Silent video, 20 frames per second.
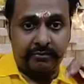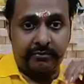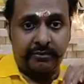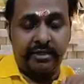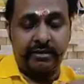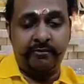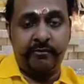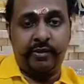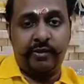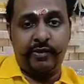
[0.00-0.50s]

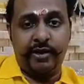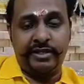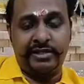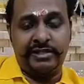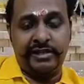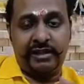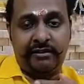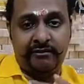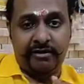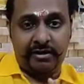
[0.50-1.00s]

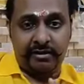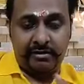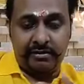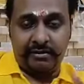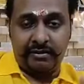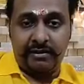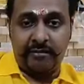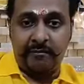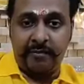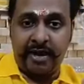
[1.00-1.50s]
improvised level
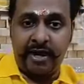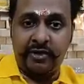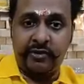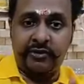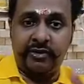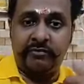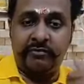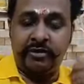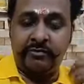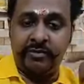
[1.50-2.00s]
compared to
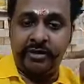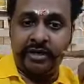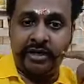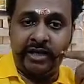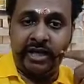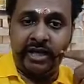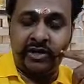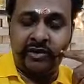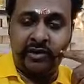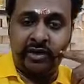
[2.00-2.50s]
the BPT
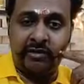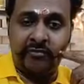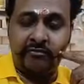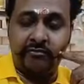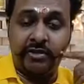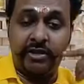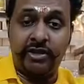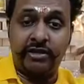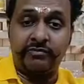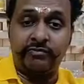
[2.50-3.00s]
curriculum
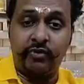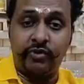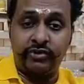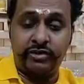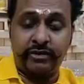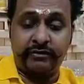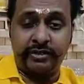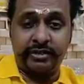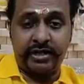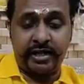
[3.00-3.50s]
because most
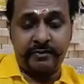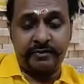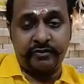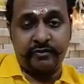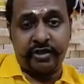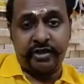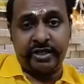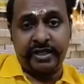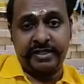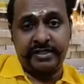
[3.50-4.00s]
of the times
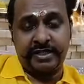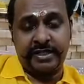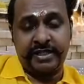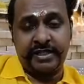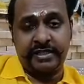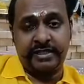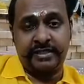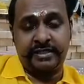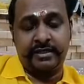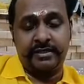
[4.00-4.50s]
what I see
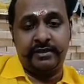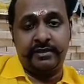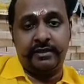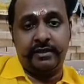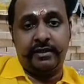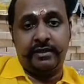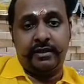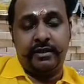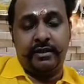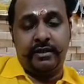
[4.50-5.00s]
is
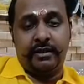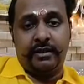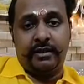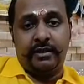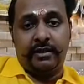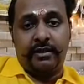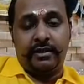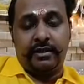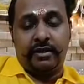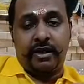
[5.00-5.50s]

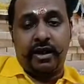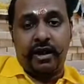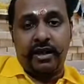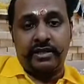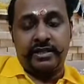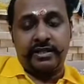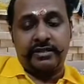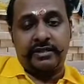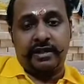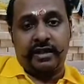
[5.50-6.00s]

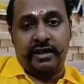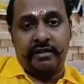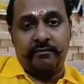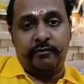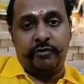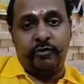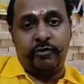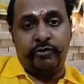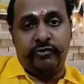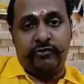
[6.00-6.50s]
colleges are
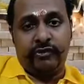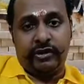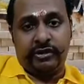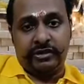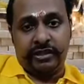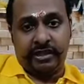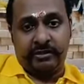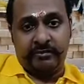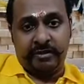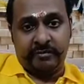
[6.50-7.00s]
approved for
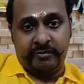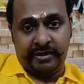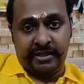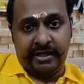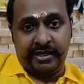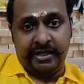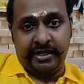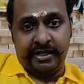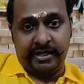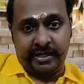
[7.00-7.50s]
their
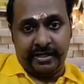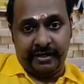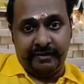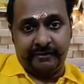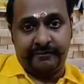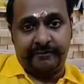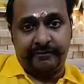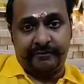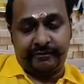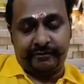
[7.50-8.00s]
BPT degree
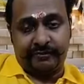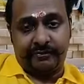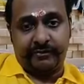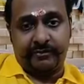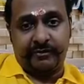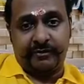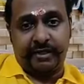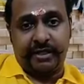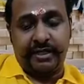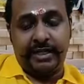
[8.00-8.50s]

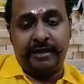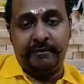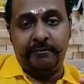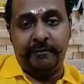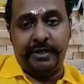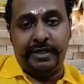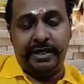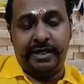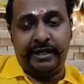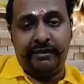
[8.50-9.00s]

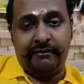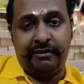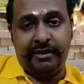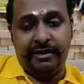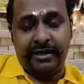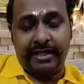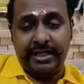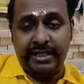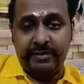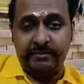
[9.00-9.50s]
MPT level
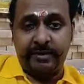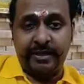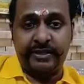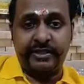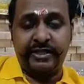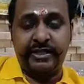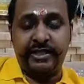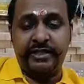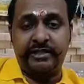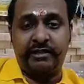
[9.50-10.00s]

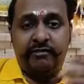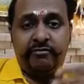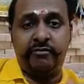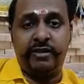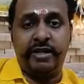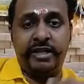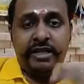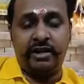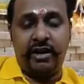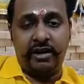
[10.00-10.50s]
inspection itself
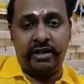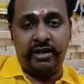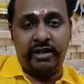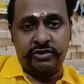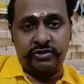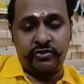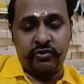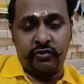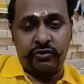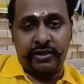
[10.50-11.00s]
many colleges
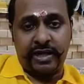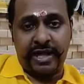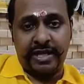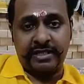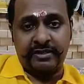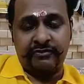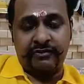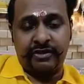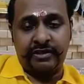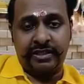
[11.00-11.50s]
don't
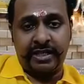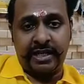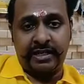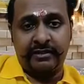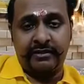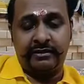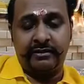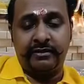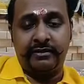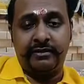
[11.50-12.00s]
ask for that